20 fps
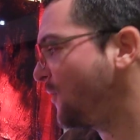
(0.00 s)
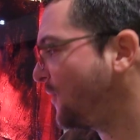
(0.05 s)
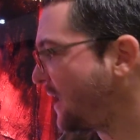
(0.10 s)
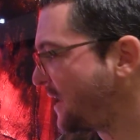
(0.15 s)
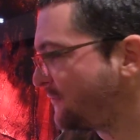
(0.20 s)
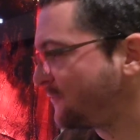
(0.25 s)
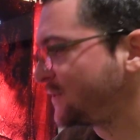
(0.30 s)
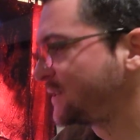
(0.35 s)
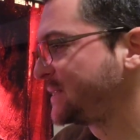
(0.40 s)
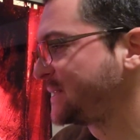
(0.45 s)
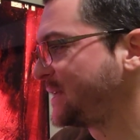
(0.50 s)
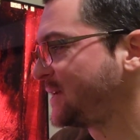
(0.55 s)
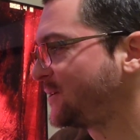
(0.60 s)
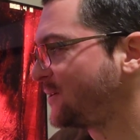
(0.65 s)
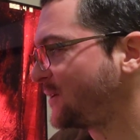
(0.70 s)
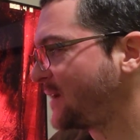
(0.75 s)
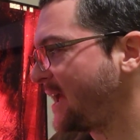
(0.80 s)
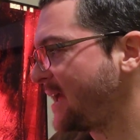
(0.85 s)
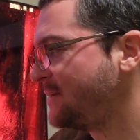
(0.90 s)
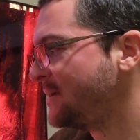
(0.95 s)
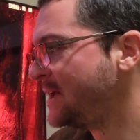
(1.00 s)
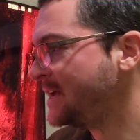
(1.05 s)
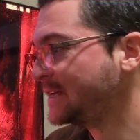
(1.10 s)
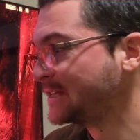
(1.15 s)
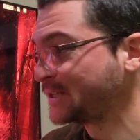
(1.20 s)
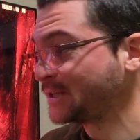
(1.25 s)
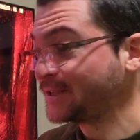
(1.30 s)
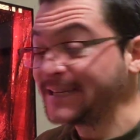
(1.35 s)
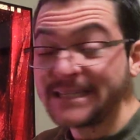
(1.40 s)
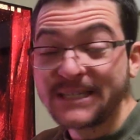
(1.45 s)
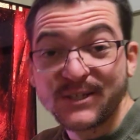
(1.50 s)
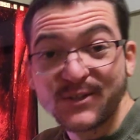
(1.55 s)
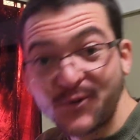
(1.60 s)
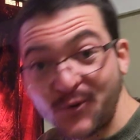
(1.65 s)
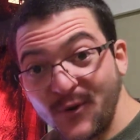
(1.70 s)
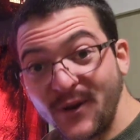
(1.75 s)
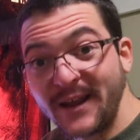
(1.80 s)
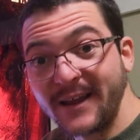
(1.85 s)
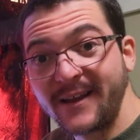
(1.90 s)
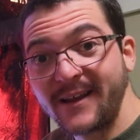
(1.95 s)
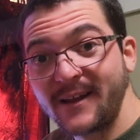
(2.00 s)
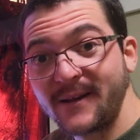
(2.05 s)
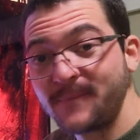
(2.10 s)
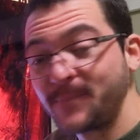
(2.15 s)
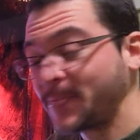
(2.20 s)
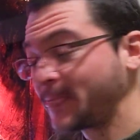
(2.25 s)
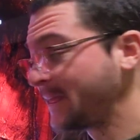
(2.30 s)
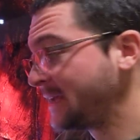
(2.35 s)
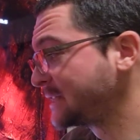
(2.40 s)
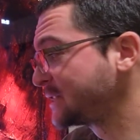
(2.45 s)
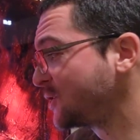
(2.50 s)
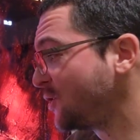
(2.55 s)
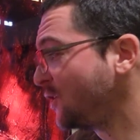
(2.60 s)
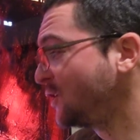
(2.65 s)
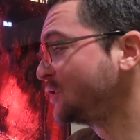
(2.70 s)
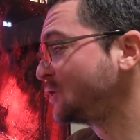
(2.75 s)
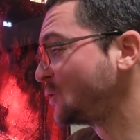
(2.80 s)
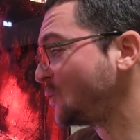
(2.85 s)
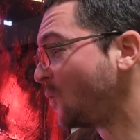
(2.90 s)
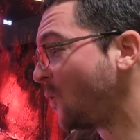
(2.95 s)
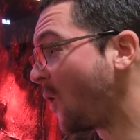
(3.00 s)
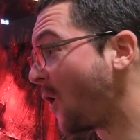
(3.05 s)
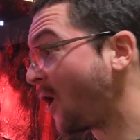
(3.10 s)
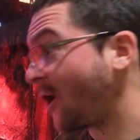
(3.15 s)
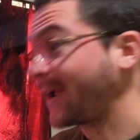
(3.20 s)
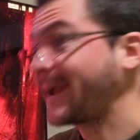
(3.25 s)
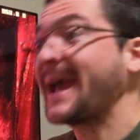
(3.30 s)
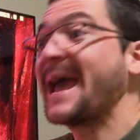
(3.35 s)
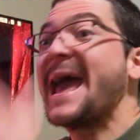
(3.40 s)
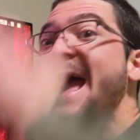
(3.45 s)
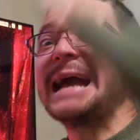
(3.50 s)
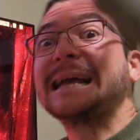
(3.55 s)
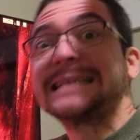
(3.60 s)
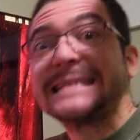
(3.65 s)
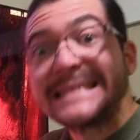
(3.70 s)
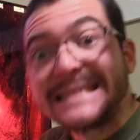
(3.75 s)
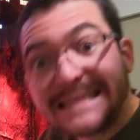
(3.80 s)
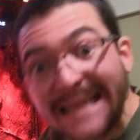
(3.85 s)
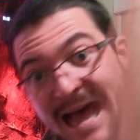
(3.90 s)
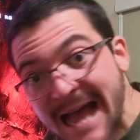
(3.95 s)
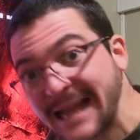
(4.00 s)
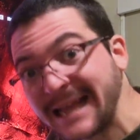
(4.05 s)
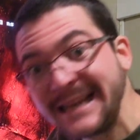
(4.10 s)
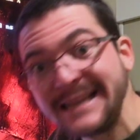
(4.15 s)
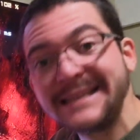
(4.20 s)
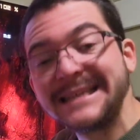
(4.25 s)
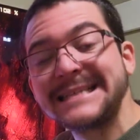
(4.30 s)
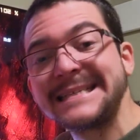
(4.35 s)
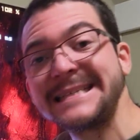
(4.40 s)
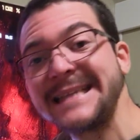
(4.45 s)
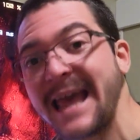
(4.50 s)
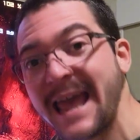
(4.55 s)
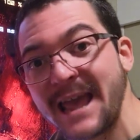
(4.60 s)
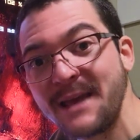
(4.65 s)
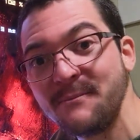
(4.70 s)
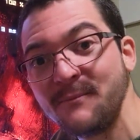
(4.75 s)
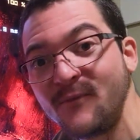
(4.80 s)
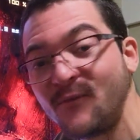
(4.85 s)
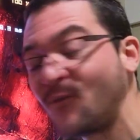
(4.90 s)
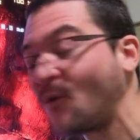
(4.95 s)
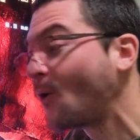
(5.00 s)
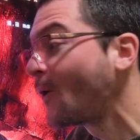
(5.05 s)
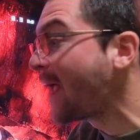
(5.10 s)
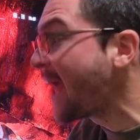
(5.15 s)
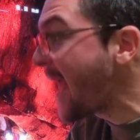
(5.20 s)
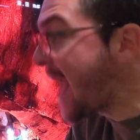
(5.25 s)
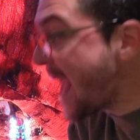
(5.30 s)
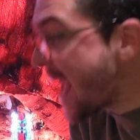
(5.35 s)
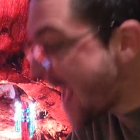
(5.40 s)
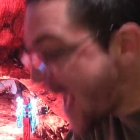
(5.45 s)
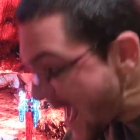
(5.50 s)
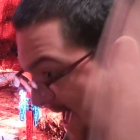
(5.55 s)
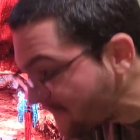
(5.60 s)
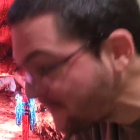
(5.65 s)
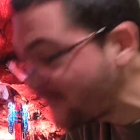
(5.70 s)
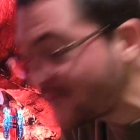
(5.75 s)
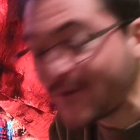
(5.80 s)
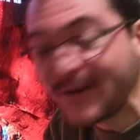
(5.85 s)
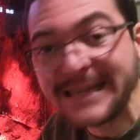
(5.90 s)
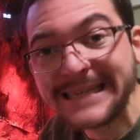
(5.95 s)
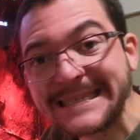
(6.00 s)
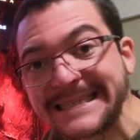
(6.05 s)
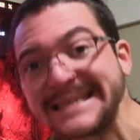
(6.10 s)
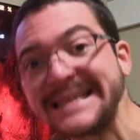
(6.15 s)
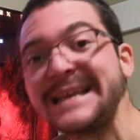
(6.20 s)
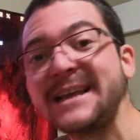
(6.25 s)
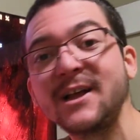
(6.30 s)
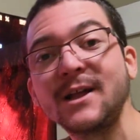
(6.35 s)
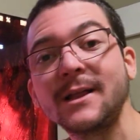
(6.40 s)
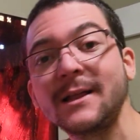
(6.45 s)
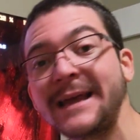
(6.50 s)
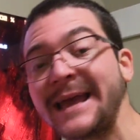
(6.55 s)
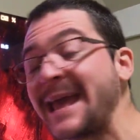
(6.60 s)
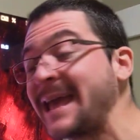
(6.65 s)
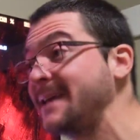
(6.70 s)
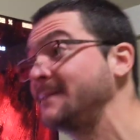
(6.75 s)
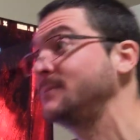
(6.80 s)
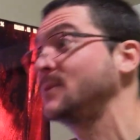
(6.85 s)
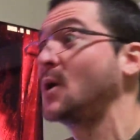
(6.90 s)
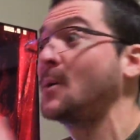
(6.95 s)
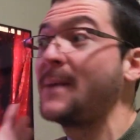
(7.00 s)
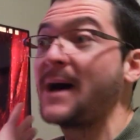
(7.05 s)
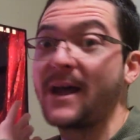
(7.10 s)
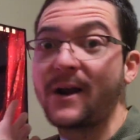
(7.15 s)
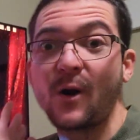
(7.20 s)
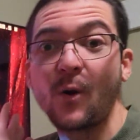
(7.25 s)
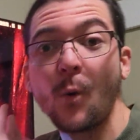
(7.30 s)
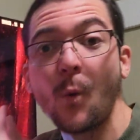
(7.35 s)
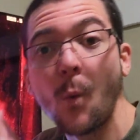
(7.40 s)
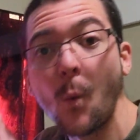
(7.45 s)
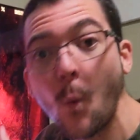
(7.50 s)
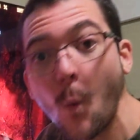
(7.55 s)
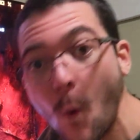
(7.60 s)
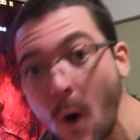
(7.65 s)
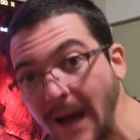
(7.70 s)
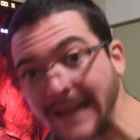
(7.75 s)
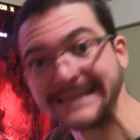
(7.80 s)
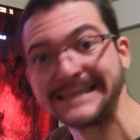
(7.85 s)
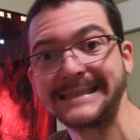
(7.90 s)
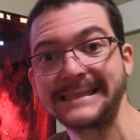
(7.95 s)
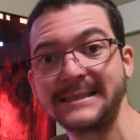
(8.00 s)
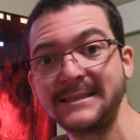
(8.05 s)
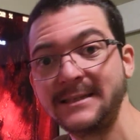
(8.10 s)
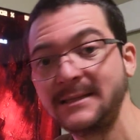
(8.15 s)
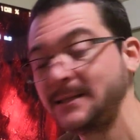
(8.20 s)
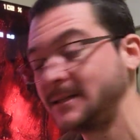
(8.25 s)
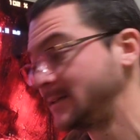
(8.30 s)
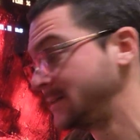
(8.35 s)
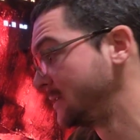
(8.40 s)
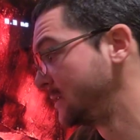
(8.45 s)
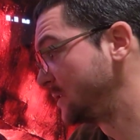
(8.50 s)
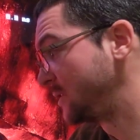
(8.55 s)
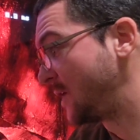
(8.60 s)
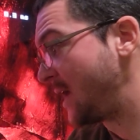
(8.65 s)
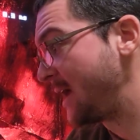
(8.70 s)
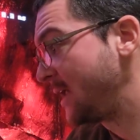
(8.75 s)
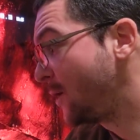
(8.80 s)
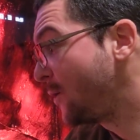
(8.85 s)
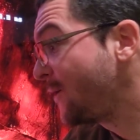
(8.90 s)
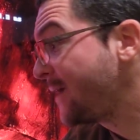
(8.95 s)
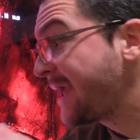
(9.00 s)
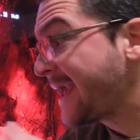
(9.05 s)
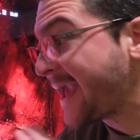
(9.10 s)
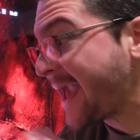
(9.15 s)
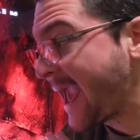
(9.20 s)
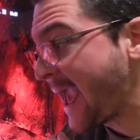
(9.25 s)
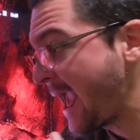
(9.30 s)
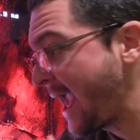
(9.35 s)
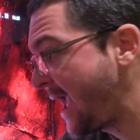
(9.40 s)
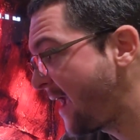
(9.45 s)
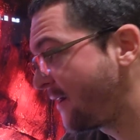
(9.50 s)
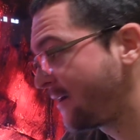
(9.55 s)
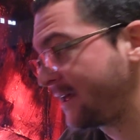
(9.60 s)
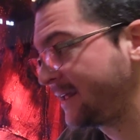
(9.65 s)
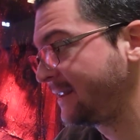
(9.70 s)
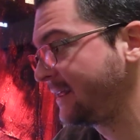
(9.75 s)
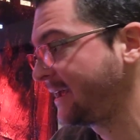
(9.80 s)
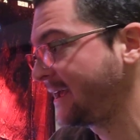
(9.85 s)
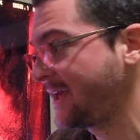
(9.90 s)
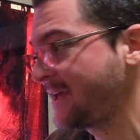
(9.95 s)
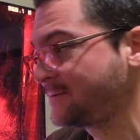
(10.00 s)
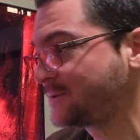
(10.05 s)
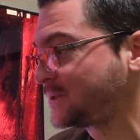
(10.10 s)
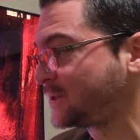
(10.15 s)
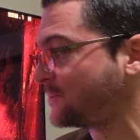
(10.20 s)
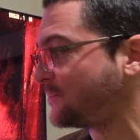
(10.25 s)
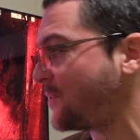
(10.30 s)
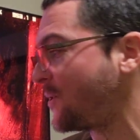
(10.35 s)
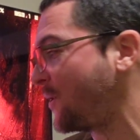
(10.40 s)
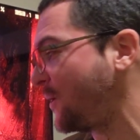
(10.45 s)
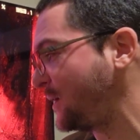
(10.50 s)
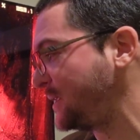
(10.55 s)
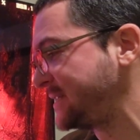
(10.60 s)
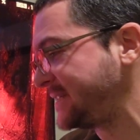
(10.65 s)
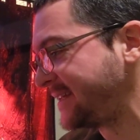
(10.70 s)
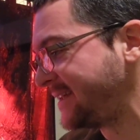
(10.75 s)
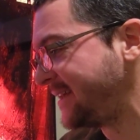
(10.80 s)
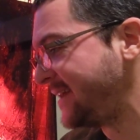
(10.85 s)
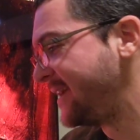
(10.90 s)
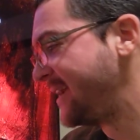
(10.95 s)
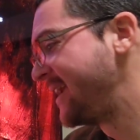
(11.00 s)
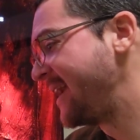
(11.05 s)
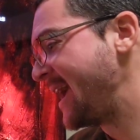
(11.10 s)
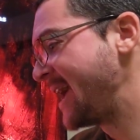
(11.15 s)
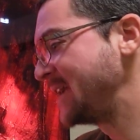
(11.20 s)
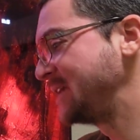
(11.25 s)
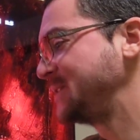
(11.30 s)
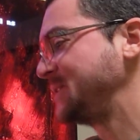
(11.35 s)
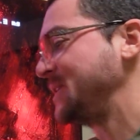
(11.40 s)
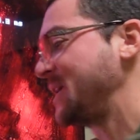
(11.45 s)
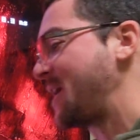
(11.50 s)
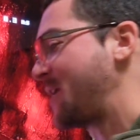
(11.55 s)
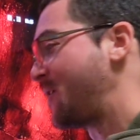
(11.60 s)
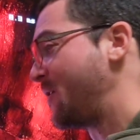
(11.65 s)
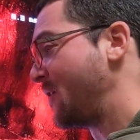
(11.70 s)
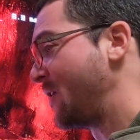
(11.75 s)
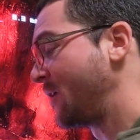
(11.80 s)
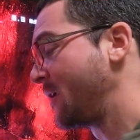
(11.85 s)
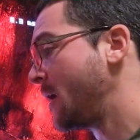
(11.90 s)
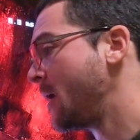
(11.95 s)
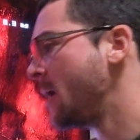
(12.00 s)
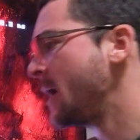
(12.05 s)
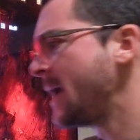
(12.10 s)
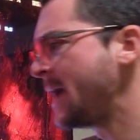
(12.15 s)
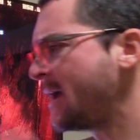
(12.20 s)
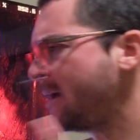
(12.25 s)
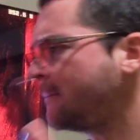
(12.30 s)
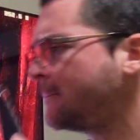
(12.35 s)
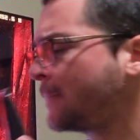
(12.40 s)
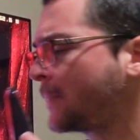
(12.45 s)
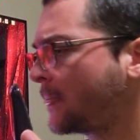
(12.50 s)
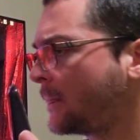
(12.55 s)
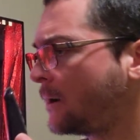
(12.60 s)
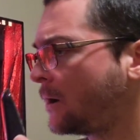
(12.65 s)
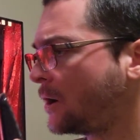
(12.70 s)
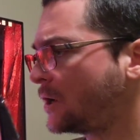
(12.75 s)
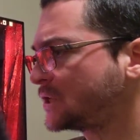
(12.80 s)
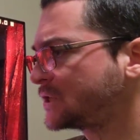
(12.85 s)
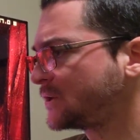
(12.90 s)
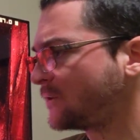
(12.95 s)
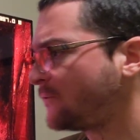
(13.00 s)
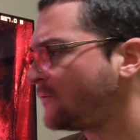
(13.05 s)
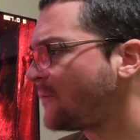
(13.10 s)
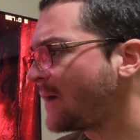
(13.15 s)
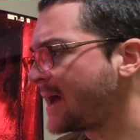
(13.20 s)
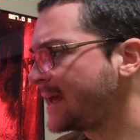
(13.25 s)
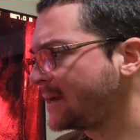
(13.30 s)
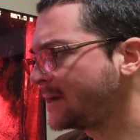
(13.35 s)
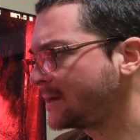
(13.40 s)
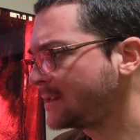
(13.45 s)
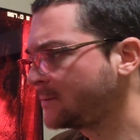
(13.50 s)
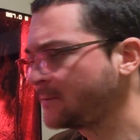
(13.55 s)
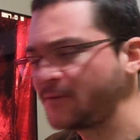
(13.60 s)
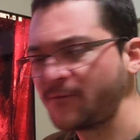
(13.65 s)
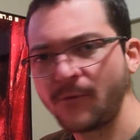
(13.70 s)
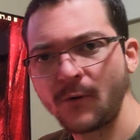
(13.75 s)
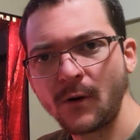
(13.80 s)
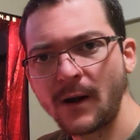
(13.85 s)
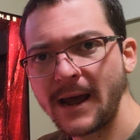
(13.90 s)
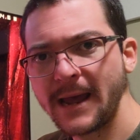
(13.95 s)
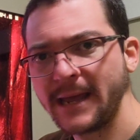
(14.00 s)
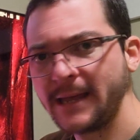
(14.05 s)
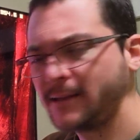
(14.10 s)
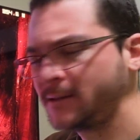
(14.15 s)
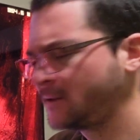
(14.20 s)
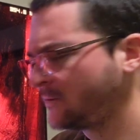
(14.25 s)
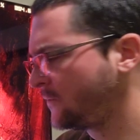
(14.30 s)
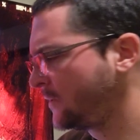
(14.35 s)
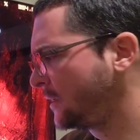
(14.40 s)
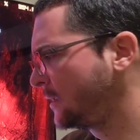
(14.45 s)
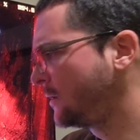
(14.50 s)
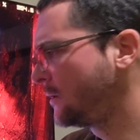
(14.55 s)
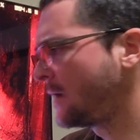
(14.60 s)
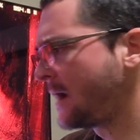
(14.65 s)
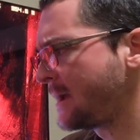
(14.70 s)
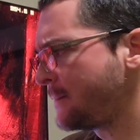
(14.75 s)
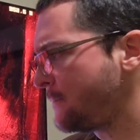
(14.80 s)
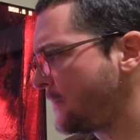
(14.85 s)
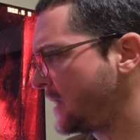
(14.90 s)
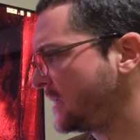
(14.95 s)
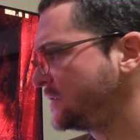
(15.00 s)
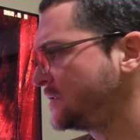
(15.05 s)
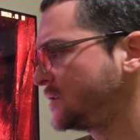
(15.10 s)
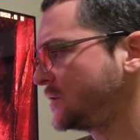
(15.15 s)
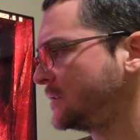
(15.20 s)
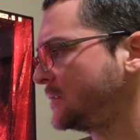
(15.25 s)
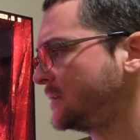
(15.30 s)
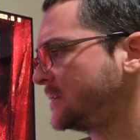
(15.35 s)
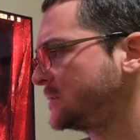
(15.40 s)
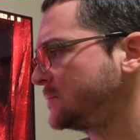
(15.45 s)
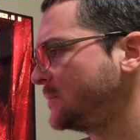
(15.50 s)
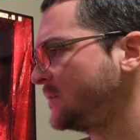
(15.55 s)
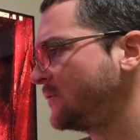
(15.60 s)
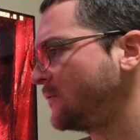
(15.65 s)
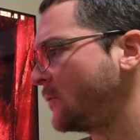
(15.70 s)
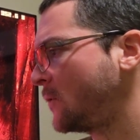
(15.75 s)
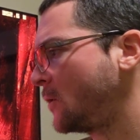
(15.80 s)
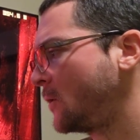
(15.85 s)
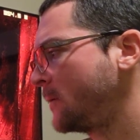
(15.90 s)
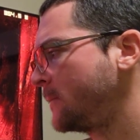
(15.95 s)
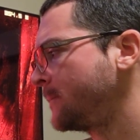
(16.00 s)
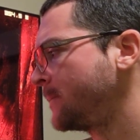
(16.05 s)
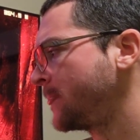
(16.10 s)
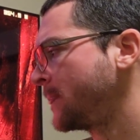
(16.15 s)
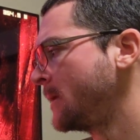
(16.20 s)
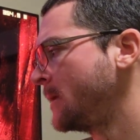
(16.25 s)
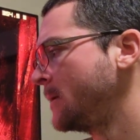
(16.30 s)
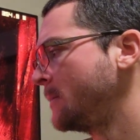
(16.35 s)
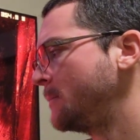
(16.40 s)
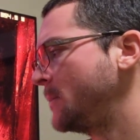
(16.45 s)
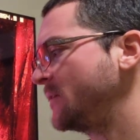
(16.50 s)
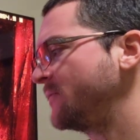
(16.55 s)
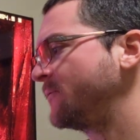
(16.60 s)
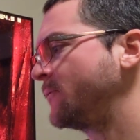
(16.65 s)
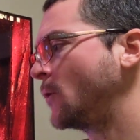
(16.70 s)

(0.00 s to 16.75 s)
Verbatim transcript: on every single game. So this trick is going to work exactly the same for every single game, no matter what. So I don't care that the game supports HDR or not. And also, finally, before I end the video, I mentioned this before, but